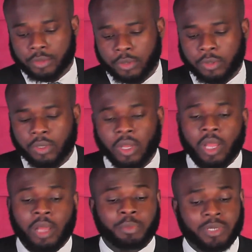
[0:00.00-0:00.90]
So
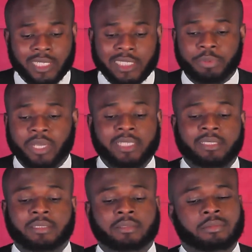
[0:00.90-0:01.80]
purchase
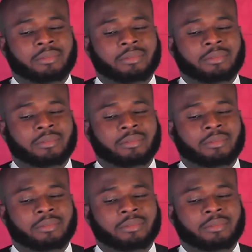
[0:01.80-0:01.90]
price,